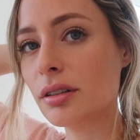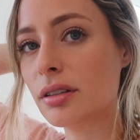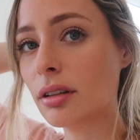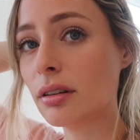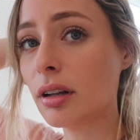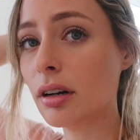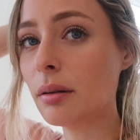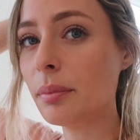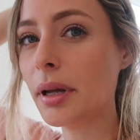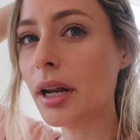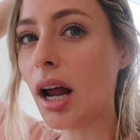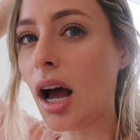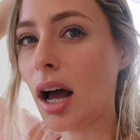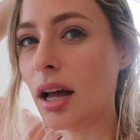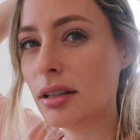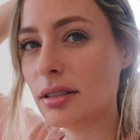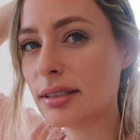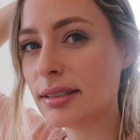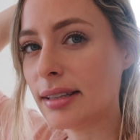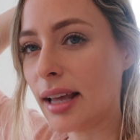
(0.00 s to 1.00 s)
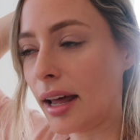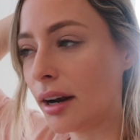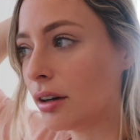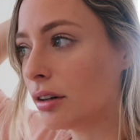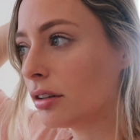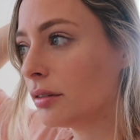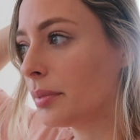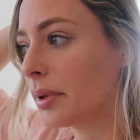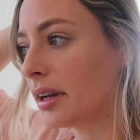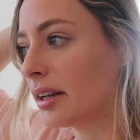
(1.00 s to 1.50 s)
it's a little bit
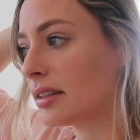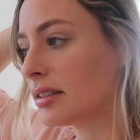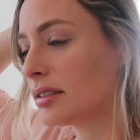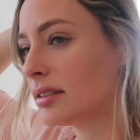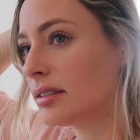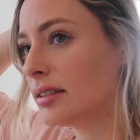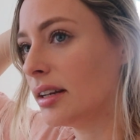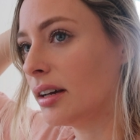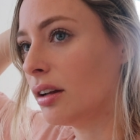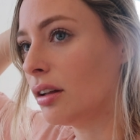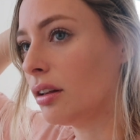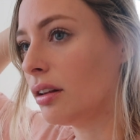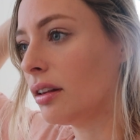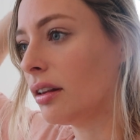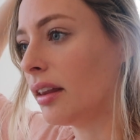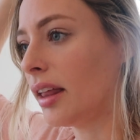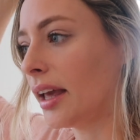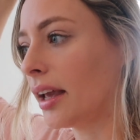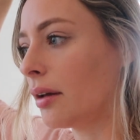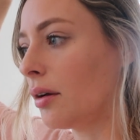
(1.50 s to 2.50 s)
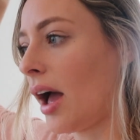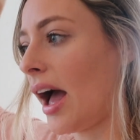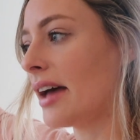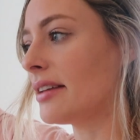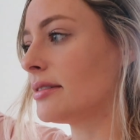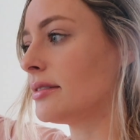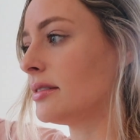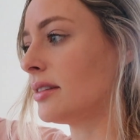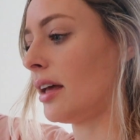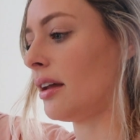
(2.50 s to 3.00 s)
unsettled, but it's still like
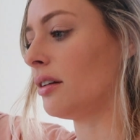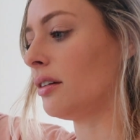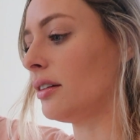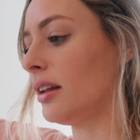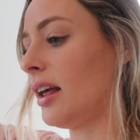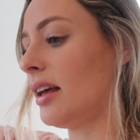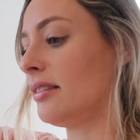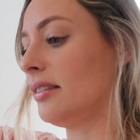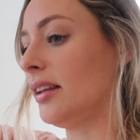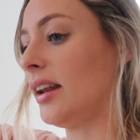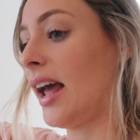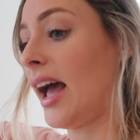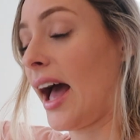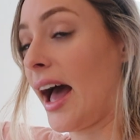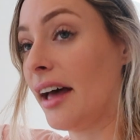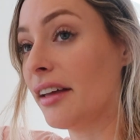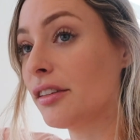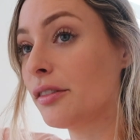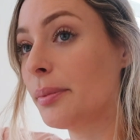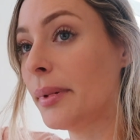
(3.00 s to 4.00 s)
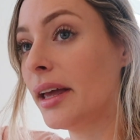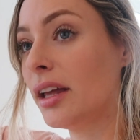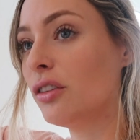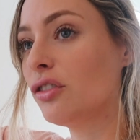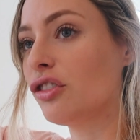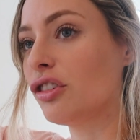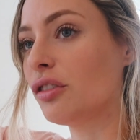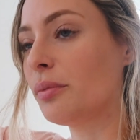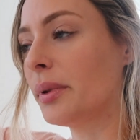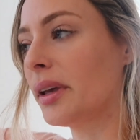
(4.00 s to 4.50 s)
as settled as it has
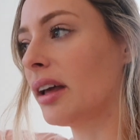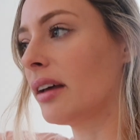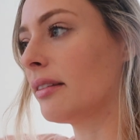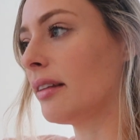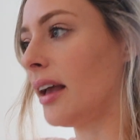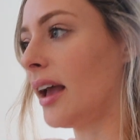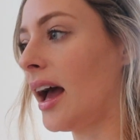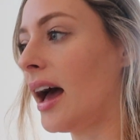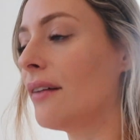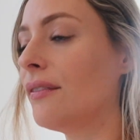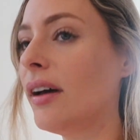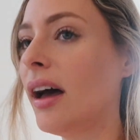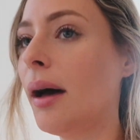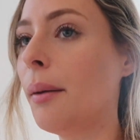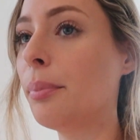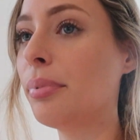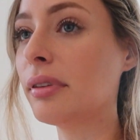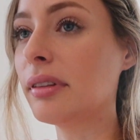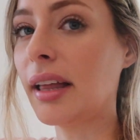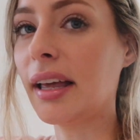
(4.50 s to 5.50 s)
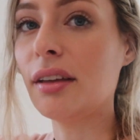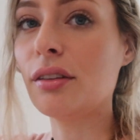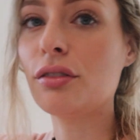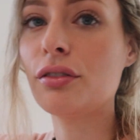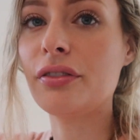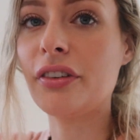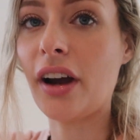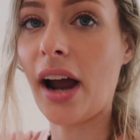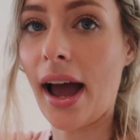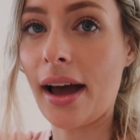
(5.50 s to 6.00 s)
been just because I have a place
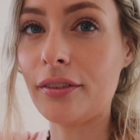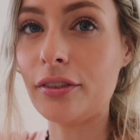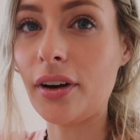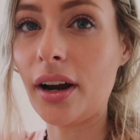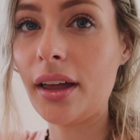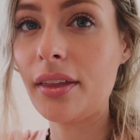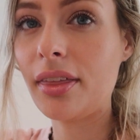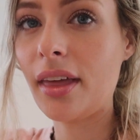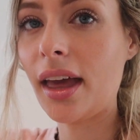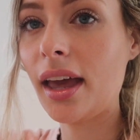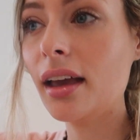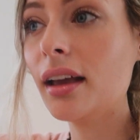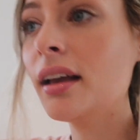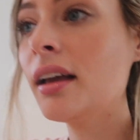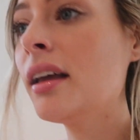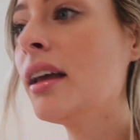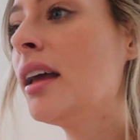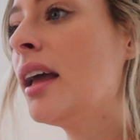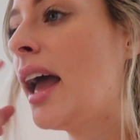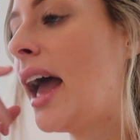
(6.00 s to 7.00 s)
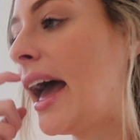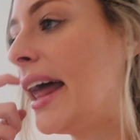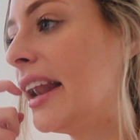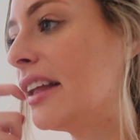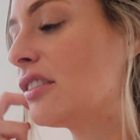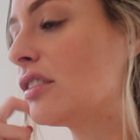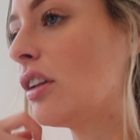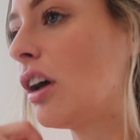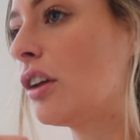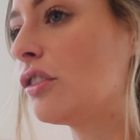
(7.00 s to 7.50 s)
for everything and
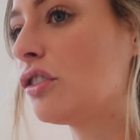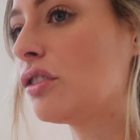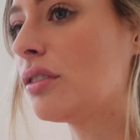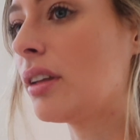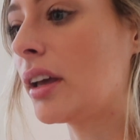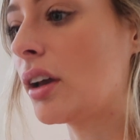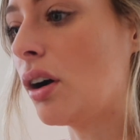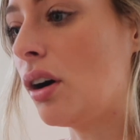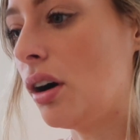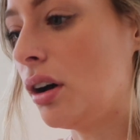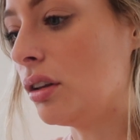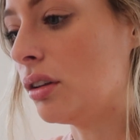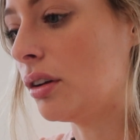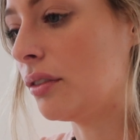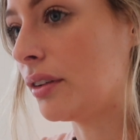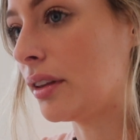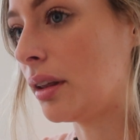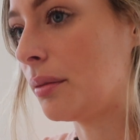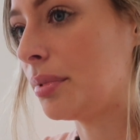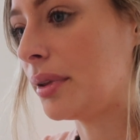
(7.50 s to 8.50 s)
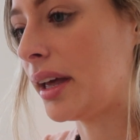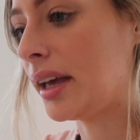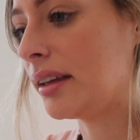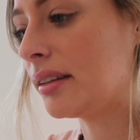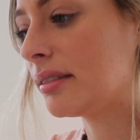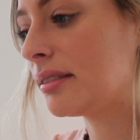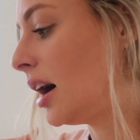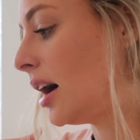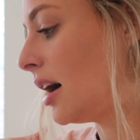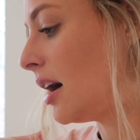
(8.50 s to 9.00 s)
it's not just like all over the
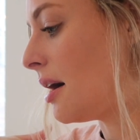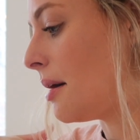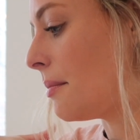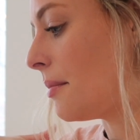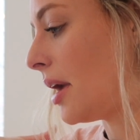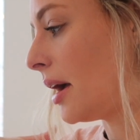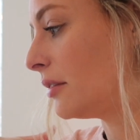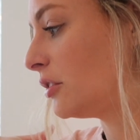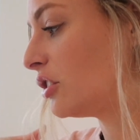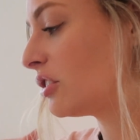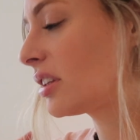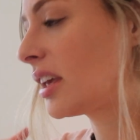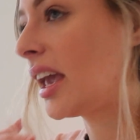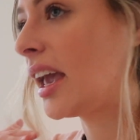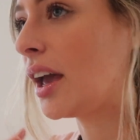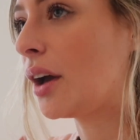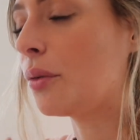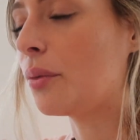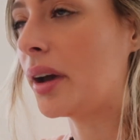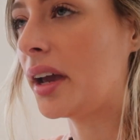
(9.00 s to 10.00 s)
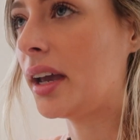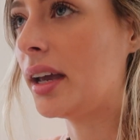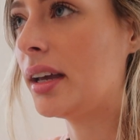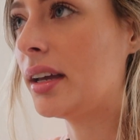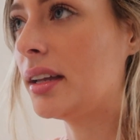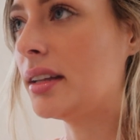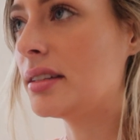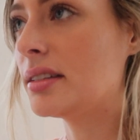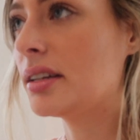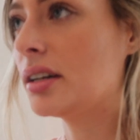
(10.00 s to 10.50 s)
place. I just can't
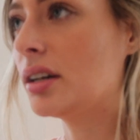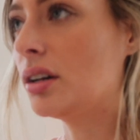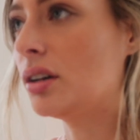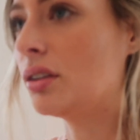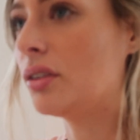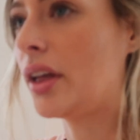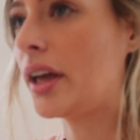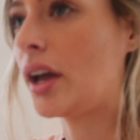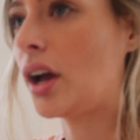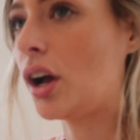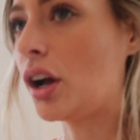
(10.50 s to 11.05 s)
wait until like